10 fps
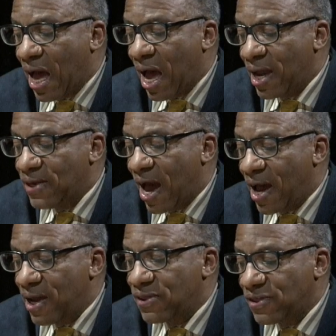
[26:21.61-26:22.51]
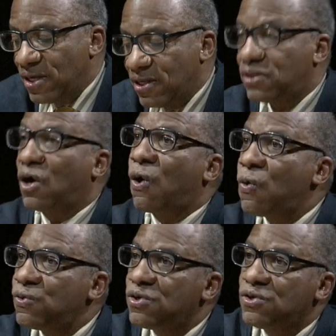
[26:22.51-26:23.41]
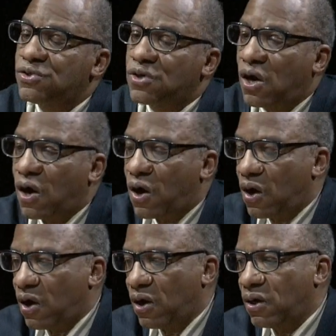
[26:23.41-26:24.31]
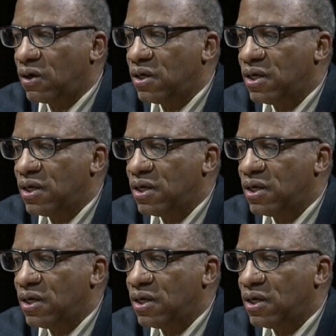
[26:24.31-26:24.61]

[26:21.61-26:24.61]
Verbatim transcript: I I think that the owners are.